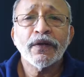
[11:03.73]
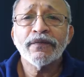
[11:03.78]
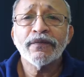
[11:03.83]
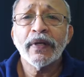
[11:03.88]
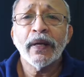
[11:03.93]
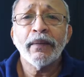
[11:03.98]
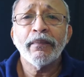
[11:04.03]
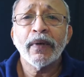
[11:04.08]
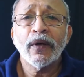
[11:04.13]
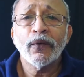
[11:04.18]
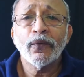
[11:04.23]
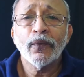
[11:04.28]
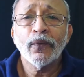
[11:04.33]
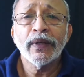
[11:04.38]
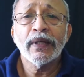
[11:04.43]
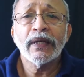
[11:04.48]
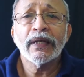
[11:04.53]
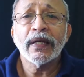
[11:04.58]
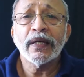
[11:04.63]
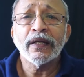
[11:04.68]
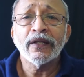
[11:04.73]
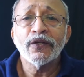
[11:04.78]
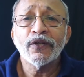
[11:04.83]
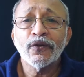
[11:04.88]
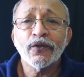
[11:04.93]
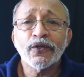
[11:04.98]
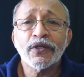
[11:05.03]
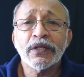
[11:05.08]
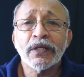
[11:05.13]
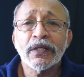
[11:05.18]
of them are weak and
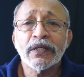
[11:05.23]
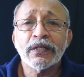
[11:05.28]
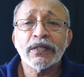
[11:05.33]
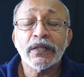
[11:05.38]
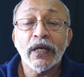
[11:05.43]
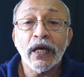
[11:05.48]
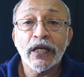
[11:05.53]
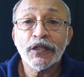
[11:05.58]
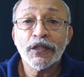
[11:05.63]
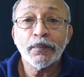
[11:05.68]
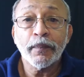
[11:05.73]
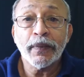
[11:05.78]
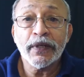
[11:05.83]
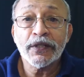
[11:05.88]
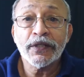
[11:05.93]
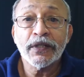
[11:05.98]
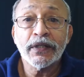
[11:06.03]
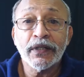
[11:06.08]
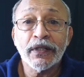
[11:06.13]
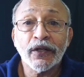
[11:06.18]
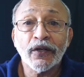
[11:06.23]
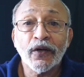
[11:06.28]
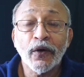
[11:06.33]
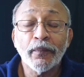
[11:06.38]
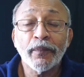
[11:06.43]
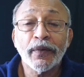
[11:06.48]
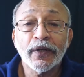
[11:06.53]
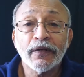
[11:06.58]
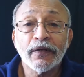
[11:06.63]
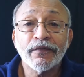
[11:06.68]
useless, especially the
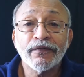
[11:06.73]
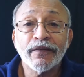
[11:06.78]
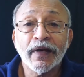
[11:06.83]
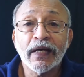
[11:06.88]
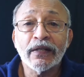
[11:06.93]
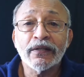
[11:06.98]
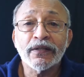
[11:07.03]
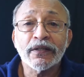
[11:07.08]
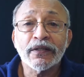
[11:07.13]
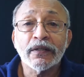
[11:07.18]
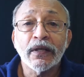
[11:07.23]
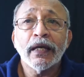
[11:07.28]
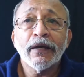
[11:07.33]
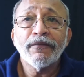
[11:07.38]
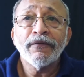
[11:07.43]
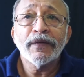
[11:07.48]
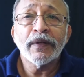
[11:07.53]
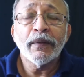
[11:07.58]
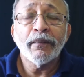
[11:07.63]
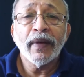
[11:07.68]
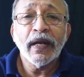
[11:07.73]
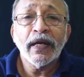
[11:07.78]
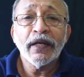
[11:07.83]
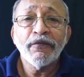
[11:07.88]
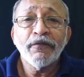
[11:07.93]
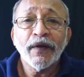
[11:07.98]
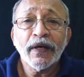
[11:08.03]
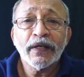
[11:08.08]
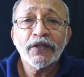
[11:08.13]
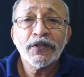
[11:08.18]
computer fans. If the
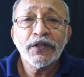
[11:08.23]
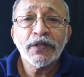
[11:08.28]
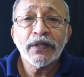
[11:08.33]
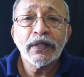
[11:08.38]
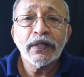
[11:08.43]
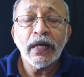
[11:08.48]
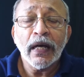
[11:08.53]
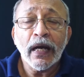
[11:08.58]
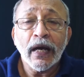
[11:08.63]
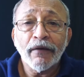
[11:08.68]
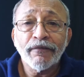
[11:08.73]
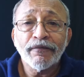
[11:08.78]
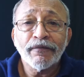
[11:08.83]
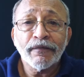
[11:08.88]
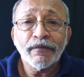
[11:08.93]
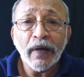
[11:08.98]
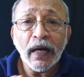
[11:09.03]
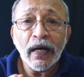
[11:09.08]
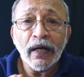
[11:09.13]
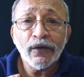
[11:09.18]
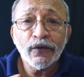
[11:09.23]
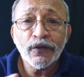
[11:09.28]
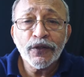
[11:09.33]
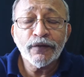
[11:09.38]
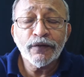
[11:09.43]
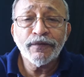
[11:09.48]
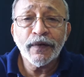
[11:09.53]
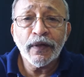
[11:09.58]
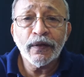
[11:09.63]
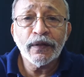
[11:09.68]
manufacturer, after I
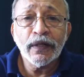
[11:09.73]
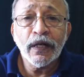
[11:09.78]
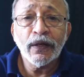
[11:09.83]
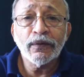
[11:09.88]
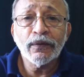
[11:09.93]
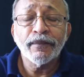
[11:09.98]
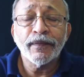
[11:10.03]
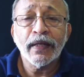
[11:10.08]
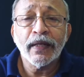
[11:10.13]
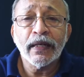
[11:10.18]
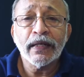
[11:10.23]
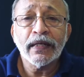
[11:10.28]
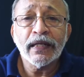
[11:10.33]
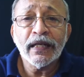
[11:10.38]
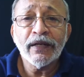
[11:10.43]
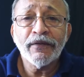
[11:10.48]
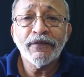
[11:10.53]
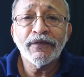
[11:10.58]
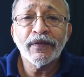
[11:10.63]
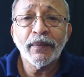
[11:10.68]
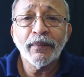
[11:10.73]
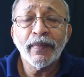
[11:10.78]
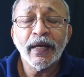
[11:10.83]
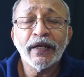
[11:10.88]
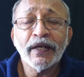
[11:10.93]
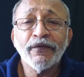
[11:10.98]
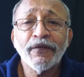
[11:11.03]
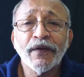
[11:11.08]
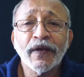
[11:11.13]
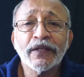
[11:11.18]
also found out that if the
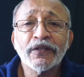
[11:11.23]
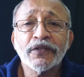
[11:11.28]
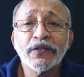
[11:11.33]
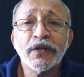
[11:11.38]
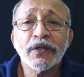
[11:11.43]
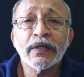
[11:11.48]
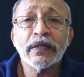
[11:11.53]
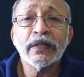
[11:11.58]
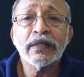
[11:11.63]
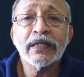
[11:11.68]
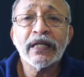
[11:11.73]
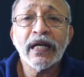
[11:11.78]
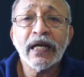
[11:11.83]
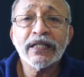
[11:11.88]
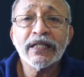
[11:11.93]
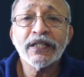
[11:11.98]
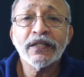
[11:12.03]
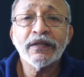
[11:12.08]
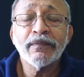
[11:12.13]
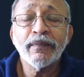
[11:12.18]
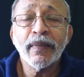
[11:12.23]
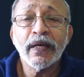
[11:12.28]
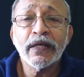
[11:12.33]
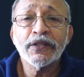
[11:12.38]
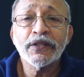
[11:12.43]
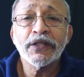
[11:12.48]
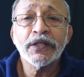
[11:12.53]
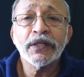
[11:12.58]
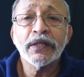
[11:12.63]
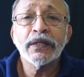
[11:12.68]
manufacturer doesn't
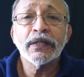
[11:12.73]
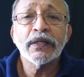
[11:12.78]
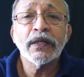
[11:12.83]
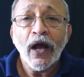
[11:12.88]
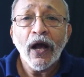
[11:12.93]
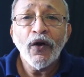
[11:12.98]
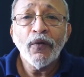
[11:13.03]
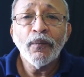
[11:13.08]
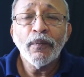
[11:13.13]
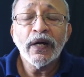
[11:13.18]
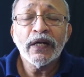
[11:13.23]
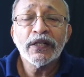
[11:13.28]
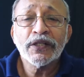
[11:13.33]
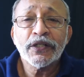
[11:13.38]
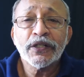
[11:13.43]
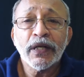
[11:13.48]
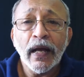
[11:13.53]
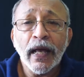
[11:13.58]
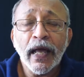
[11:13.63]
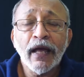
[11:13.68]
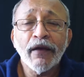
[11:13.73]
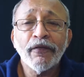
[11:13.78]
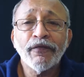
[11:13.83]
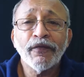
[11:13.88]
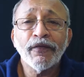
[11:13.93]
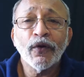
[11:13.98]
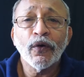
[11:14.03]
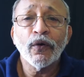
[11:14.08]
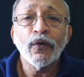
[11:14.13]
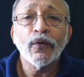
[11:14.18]
mention how much
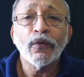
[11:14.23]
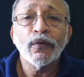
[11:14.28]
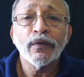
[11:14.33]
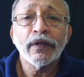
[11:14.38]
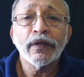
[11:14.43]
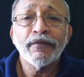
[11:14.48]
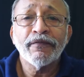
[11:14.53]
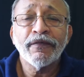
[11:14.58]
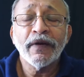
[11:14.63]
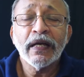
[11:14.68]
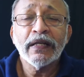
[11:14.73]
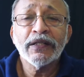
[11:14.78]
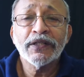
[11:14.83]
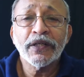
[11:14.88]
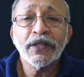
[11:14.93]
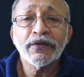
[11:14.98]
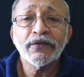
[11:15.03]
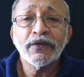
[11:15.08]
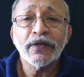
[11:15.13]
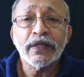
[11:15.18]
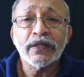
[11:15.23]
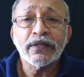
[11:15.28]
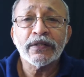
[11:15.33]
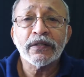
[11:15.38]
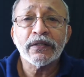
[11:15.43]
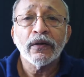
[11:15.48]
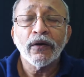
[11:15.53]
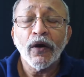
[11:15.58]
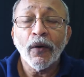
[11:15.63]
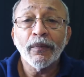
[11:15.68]
airflow the fan
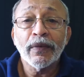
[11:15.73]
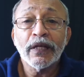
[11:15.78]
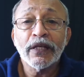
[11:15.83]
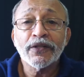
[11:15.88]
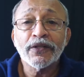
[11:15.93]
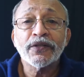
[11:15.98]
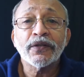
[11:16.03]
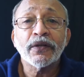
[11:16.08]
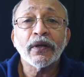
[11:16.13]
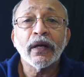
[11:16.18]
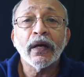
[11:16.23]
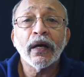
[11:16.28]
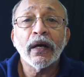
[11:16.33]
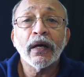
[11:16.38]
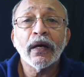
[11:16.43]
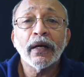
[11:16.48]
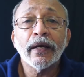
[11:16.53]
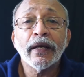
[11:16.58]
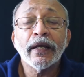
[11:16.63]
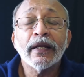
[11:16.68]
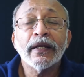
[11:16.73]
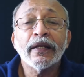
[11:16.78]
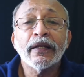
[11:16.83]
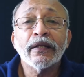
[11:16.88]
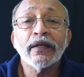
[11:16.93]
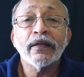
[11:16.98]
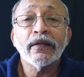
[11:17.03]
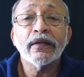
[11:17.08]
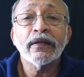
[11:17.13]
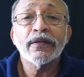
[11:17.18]
generates, normally it's uh,
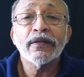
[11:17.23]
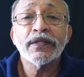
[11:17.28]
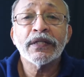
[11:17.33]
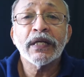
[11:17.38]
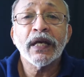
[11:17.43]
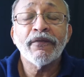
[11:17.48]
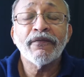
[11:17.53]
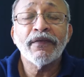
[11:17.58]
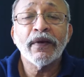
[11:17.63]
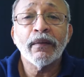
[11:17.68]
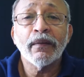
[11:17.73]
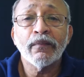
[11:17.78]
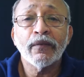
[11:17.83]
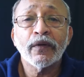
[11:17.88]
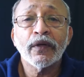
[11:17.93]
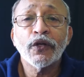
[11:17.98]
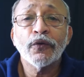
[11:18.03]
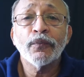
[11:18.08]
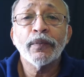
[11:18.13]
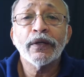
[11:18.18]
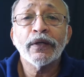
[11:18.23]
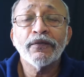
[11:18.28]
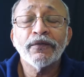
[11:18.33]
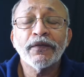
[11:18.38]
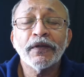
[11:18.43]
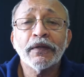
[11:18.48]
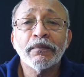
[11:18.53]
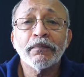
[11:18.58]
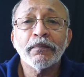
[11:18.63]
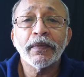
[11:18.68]
in CFM, cubic
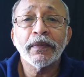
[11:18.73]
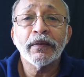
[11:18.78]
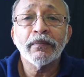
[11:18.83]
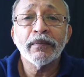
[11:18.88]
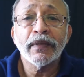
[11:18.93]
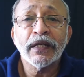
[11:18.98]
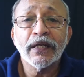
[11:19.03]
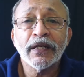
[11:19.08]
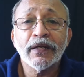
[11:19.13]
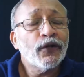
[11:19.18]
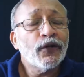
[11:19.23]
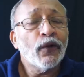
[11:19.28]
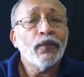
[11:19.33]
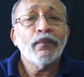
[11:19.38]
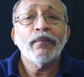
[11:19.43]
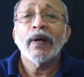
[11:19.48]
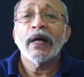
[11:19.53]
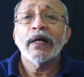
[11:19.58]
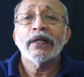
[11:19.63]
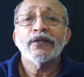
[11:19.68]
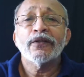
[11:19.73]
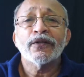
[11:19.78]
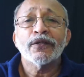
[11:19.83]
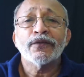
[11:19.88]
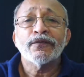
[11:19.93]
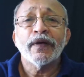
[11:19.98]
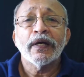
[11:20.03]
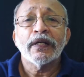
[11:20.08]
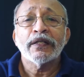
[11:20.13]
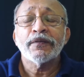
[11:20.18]
feet per minute, don't buy
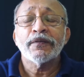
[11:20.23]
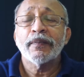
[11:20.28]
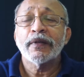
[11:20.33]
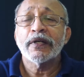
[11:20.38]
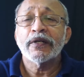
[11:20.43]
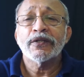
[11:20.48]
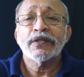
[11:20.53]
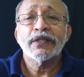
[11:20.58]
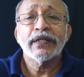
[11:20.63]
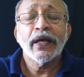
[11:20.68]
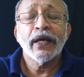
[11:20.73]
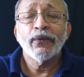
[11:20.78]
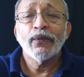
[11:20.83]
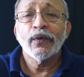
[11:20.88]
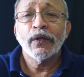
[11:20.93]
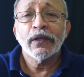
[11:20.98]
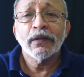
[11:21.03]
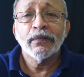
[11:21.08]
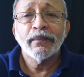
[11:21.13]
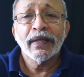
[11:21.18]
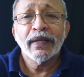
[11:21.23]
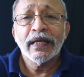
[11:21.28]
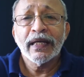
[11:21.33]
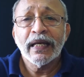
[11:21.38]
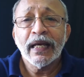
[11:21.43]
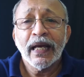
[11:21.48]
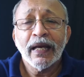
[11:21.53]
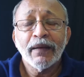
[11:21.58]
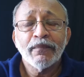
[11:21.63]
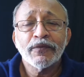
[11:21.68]
those fans because they will
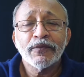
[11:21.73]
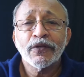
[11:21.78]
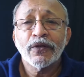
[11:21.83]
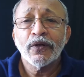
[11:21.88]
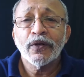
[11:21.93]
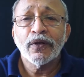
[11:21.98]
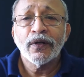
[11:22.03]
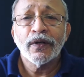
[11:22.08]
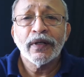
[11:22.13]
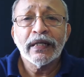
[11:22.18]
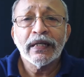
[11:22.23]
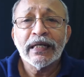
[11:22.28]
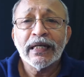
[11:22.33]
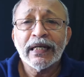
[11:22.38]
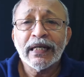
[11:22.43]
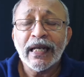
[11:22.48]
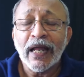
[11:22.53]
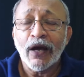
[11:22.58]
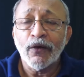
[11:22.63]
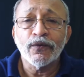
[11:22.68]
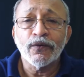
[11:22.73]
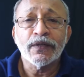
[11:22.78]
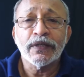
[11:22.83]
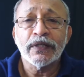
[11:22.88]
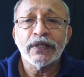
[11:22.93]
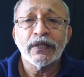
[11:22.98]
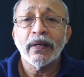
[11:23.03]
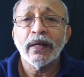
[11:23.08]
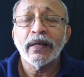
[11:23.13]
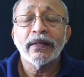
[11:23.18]
be absolutely
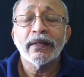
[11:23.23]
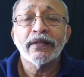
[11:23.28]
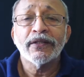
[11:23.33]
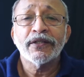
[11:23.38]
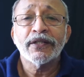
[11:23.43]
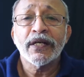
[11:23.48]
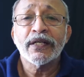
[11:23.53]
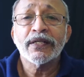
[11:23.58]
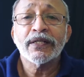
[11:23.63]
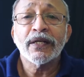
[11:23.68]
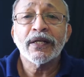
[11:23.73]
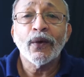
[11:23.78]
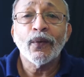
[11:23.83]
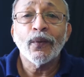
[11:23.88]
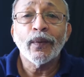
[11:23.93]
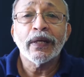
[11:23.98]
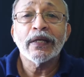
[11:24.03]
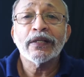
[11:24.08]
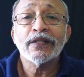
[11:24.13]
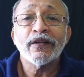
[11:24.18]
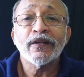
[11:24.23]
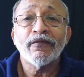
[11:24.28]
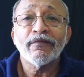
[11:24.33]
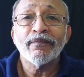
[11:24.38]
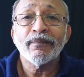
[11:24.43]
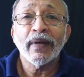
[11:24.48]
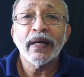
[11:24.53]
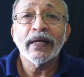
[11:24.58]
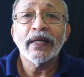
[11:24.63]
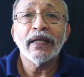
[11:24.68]
lousy and just a waste
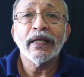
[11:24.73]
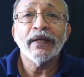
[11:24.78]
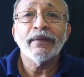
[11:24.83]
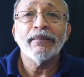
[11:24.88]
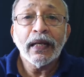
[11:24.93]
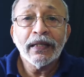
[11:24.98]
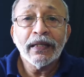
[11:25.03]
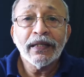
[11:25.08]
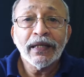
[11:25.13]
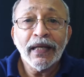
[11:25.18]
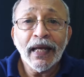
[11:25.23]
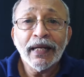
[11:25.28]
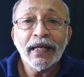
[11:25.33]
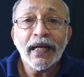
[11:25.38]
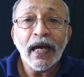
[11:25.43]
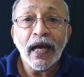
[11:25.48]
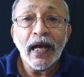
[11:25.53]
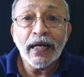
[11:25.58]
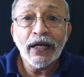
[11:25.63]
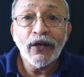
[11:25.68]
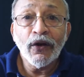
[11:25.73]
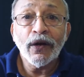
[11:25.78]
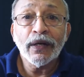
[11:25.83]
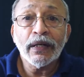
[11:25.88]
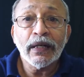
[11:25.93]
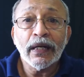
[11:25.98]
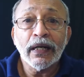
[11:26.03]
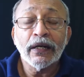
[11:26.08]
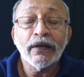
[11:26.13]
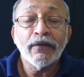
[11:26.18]
of money. In the end, I
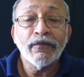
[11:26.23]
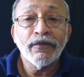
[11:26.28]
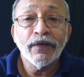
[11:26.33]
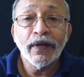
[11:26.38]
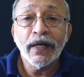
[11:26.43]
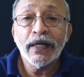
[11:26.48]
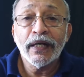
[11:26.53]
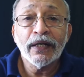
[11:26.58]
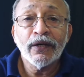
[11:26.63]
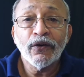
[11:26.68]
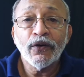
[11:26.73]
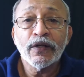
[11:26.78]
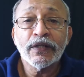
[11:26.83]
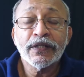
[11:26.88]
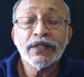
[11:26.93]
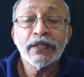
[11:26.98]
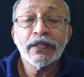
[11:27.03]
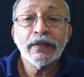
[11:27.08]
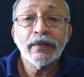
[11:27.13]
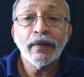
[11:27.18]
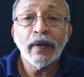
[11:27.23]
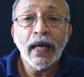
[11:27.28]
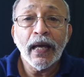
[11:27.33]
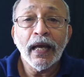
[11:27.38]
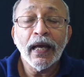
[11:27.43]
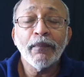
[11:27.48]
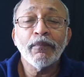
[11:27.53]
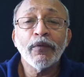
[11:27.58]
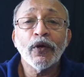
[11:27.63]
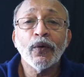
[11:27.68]
got a very noisy
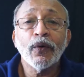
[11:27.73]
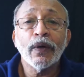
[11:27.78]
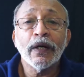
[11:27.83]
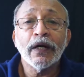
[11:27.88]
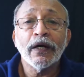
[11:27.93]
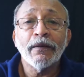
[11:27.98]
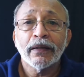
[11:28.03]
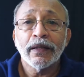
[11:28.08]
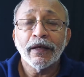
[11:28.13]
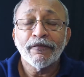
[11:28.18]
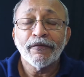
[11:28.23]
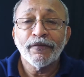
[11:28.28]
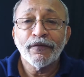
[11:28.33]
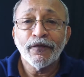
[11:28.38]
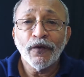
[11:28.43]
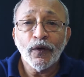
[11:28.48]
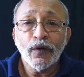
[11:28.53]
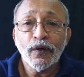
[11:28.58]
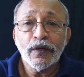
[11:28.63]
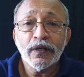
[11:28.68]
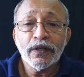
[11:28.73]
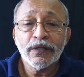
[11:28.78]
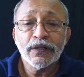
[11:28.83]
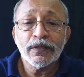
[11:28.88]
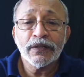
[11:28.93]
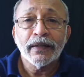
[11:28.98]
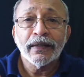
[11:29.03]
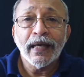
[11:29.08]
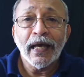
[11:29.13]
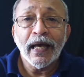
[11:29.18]
air blower that
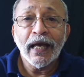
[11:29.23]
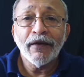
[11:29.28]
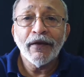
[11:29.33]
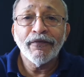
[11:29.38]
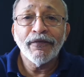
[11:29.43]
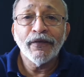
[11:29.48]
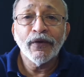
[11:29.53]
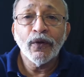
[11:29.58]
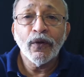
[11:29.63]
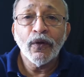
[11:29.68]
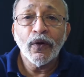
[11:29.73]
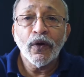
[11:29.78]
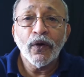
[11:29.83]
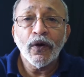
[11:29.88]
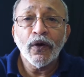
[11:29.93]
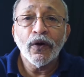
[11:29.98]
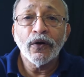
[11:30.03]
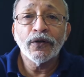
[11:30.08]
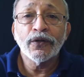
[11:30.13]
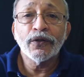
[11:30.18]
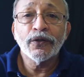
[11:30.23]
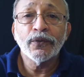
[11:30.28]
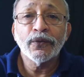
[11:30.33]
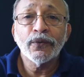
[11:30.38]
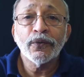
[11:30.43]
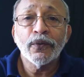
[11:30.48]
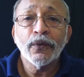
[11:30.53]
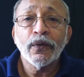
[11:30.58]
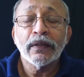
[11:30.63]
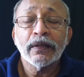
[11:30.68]
focused the airflow
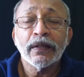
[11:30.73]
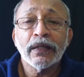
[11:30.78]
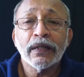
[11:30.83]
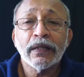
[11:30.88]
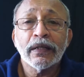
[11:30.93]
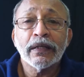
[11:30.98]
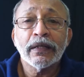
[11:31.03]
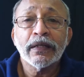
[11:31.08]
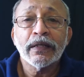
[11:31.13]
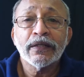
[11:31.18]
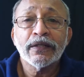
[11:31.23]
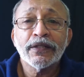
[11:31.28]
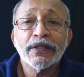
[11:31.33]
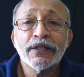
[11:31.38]
onto the